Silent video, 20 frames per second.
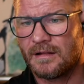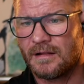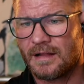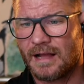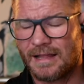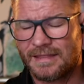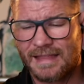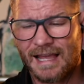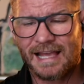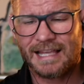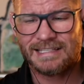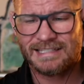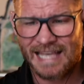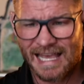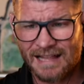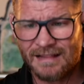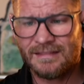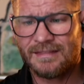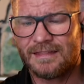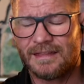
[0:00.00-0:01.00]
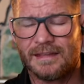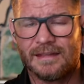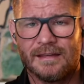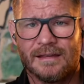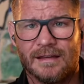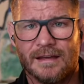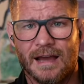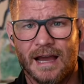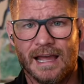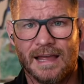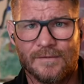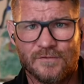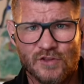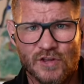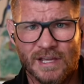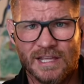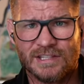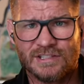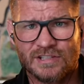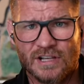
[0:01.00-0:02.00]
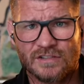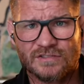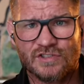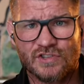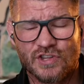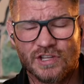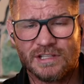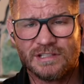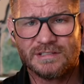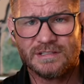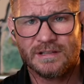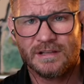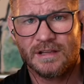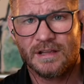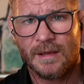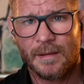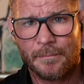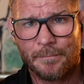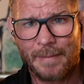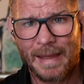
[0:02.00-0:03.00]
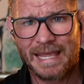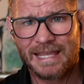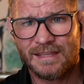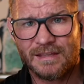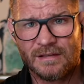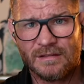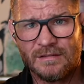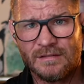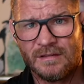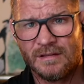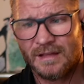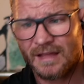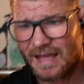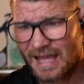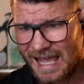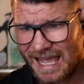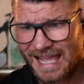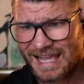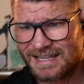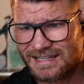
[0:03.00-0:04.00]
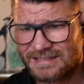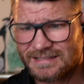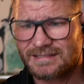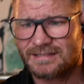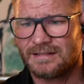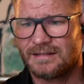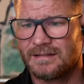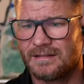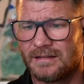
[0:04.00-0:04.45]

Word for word: and that is healthy. I have chicken sausages, bacon, eggs,